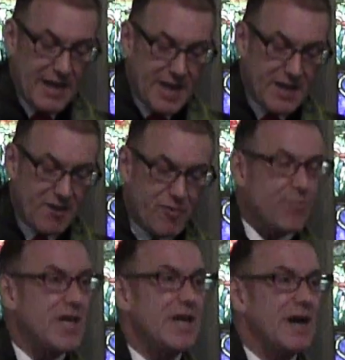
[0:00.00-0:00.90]
he had
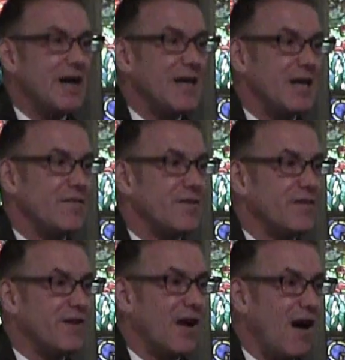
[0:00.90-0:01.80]
given me a gift
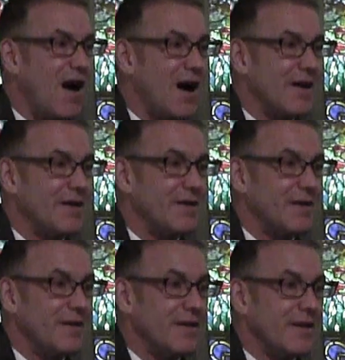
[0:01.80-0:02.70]
of
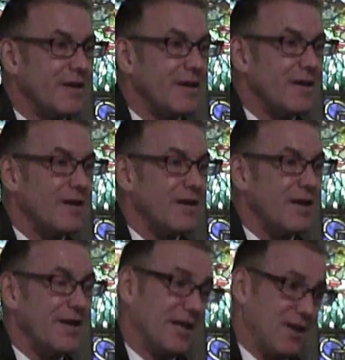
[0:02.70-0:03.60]
God
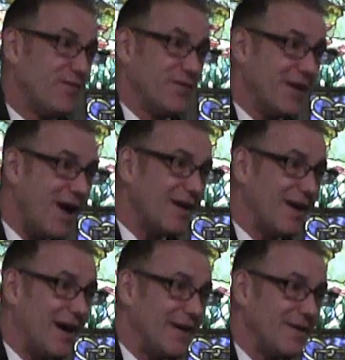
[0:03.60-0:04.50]
and the gift of
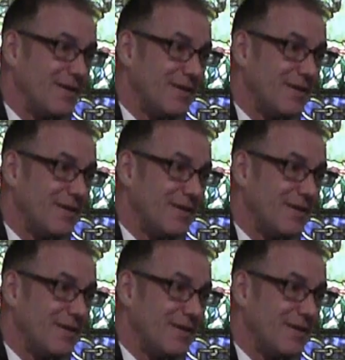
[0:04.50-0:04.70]
not God.